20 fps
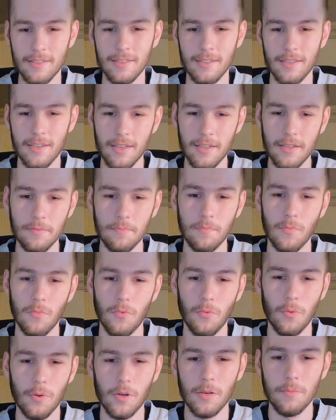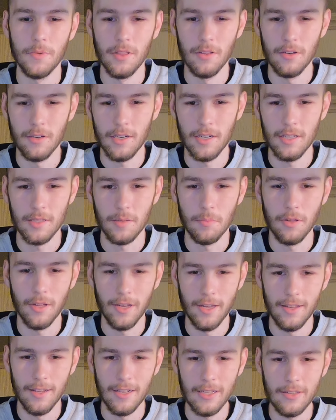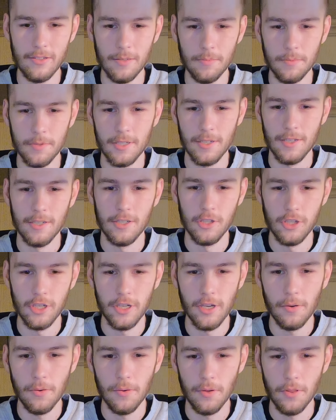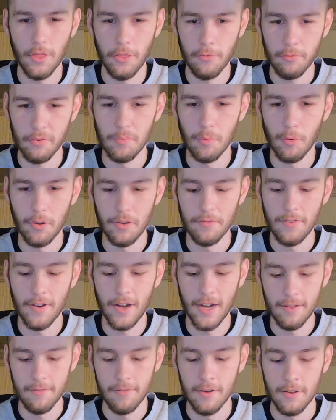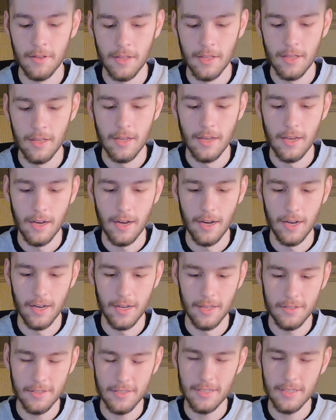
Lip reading: Today we're going to be looking at the Planet Eclipse Geo 3.5.